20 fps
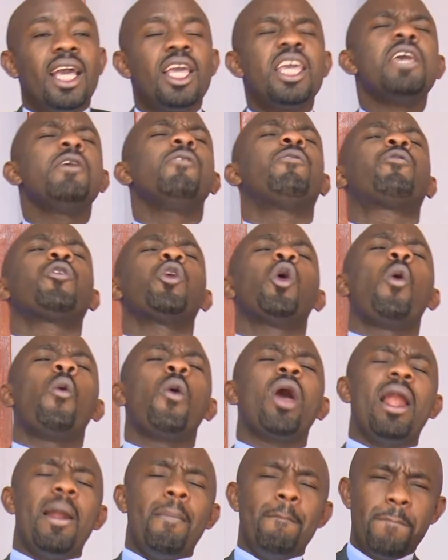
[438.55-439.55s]
If you
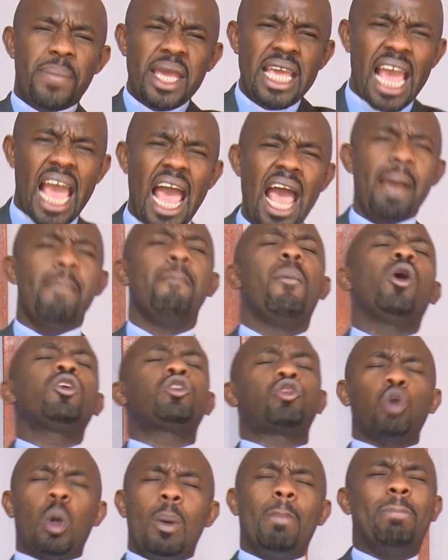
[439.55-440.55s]
will be able
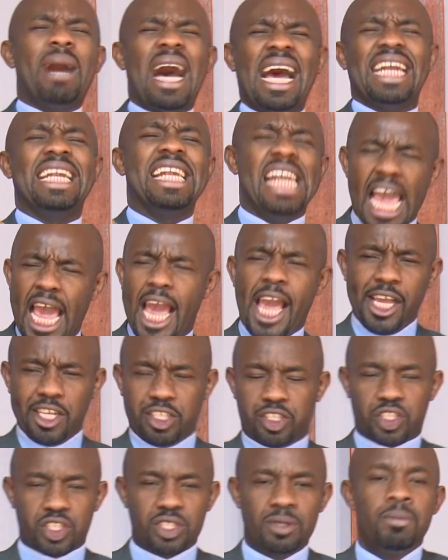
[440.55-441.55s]
to
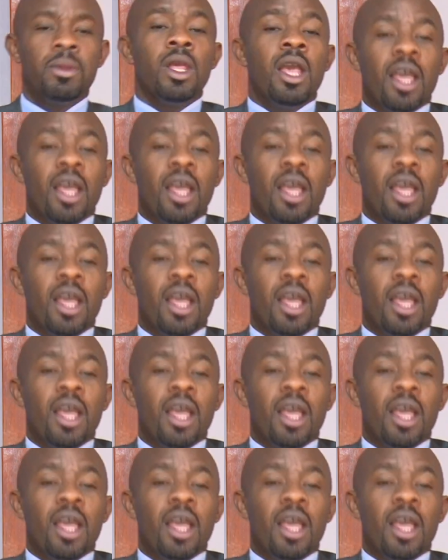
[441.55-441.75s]
manage